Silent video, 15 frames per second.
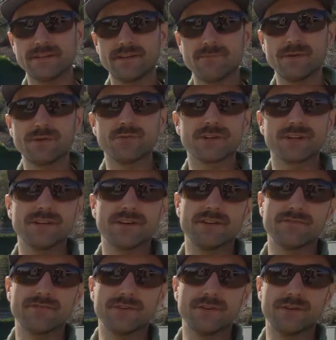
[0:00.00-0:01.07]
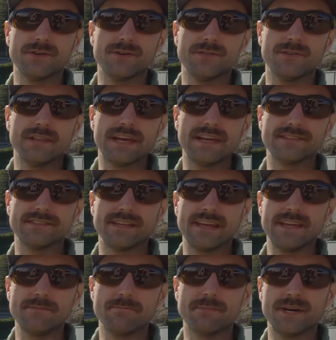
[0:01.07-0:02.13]
I've been working on it for the last
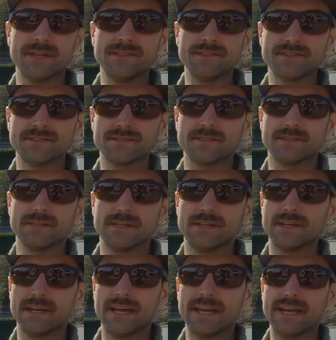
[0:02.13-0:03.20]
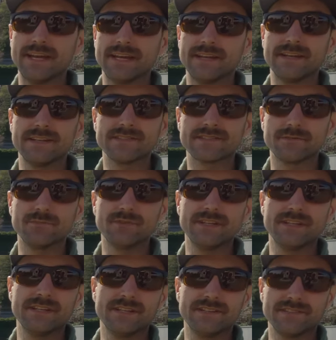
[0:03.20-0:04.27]
eight months and it's
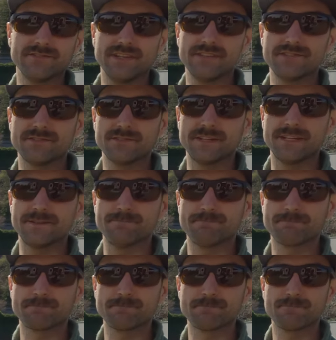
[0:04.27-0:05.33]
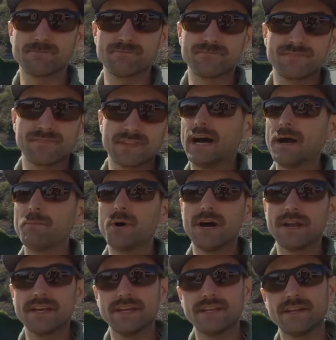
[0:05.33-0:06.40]
completed as of yesterday. I
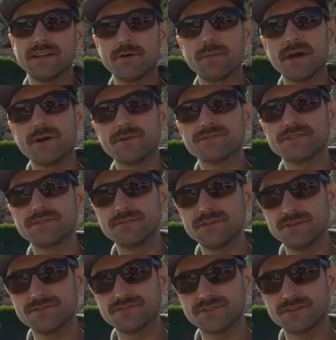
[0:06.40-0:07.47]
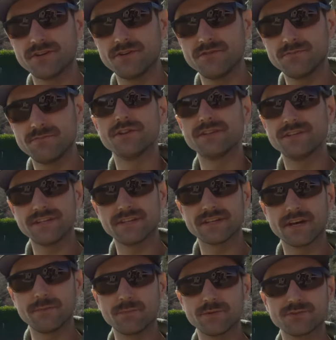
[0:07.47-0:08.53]
bought it about two years ago, did a
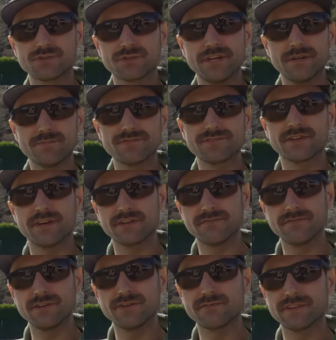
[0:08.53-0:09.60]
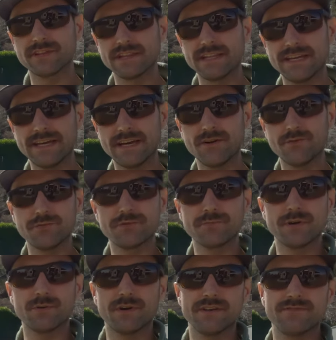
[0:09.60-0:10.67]
couple trips, got a feel for the layout with
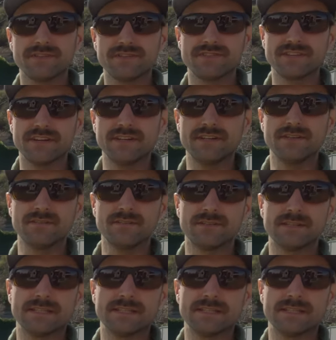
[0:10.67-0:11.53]
my wife and son.